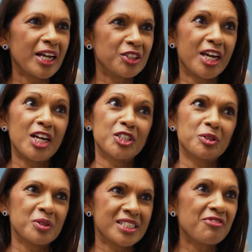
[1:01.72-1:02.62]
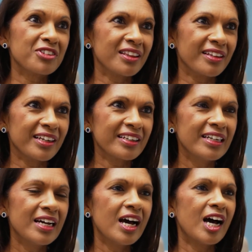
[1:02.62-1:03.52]
education was everything.
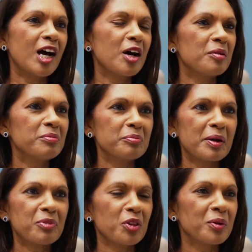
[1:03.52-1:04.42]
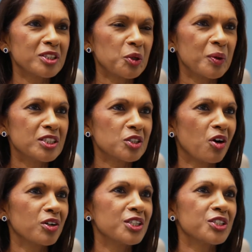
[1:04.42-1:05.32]
And my brother went to Queen's
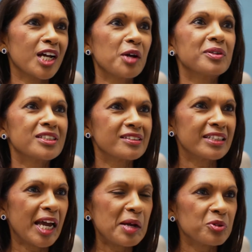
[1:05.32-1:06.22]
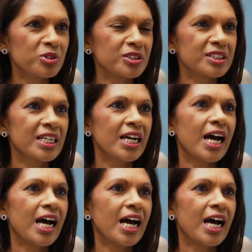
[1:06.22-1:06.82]
College and I went to St. Gabriel's.